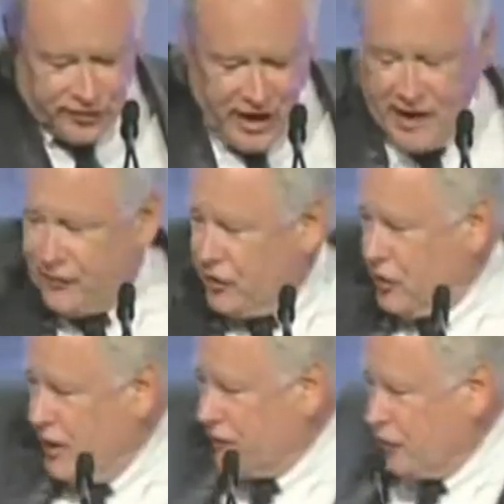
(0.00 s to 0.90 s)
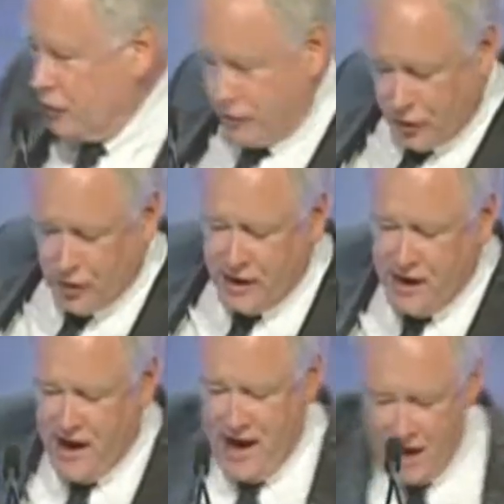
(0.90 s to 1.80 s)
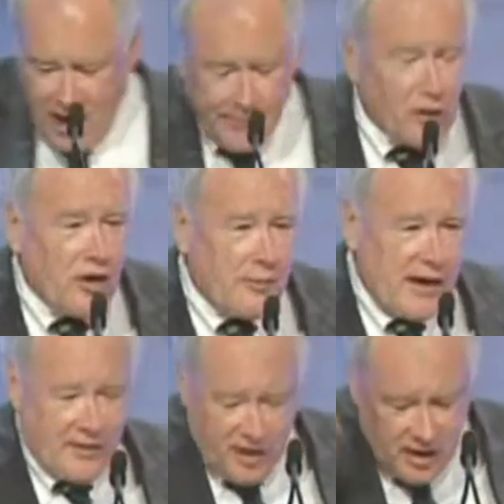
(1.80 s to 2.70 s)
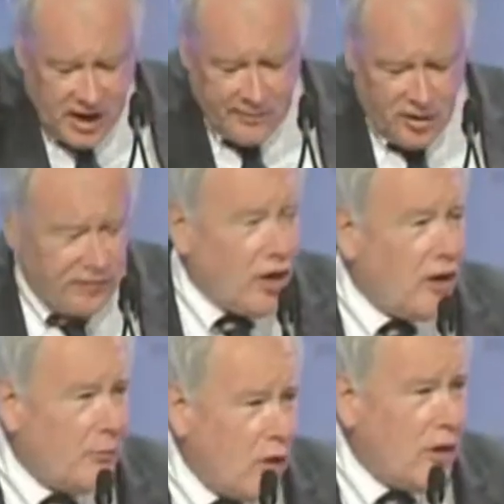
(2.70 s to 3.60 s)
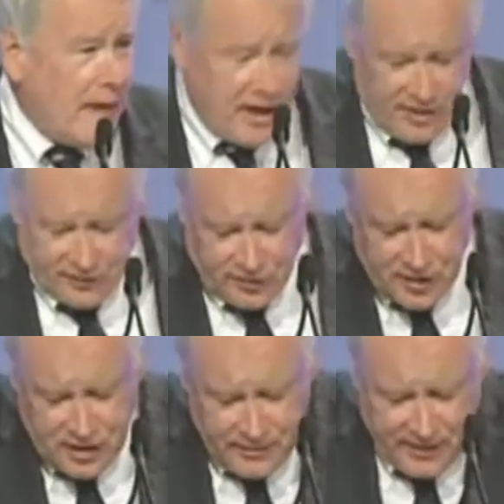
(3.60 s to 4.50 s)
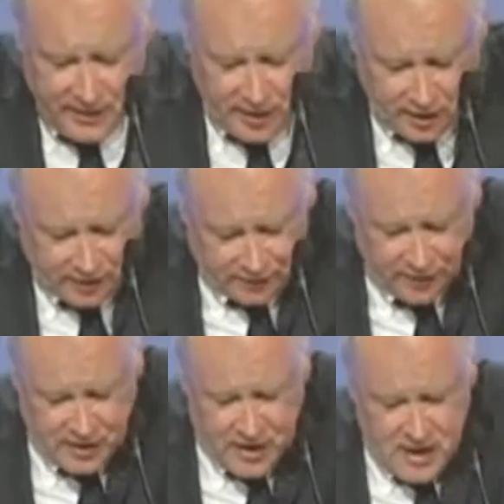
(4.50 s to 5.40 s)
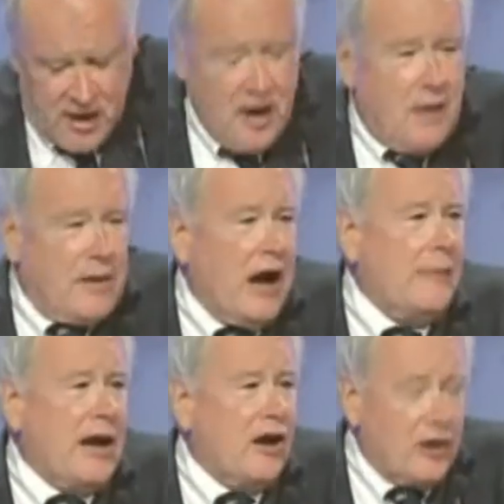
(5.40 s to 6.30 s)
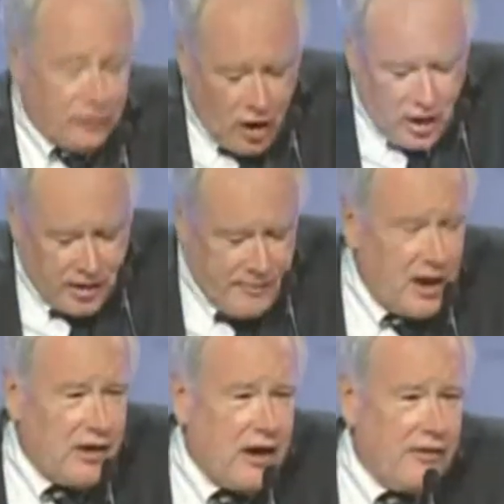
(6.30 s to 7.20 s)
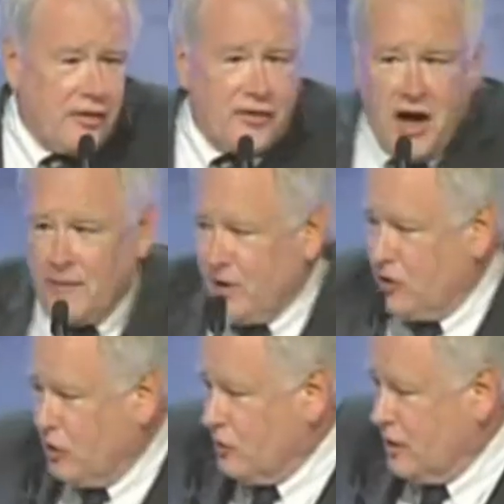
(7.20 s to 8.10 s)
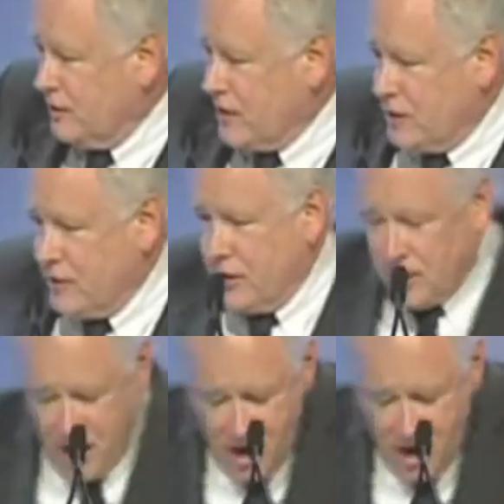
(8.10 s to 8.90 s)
afternoon at 2:30, and I'm going to be there, and I'm going to talk more about it, so come and hear us. But I'm here to talk about another topic. You can leave now, Dick.